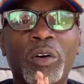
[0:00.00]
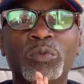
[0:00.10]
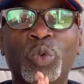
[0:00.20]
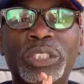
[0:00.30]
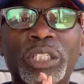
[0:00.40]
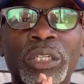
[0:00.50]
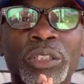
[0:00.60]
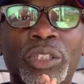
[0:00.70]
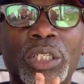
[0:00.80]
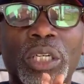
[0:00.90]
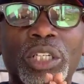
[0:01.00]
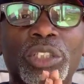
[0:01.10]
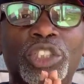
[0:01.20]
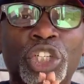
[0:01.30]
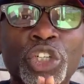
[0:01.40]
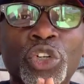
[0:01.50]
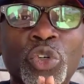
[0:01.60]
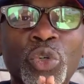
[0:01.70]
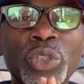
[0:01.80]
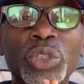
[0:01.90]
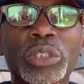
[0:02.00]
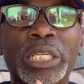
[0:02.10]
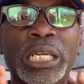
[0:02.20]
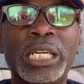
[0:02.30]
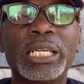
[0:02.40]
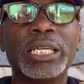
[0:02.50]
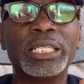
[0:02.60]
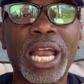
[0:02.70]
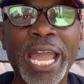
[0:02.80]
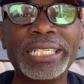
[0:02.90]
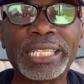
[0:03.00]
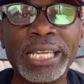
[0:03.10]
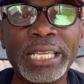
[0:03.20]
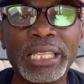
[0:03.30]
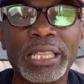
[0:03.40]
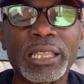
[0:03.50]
which is June the 19th,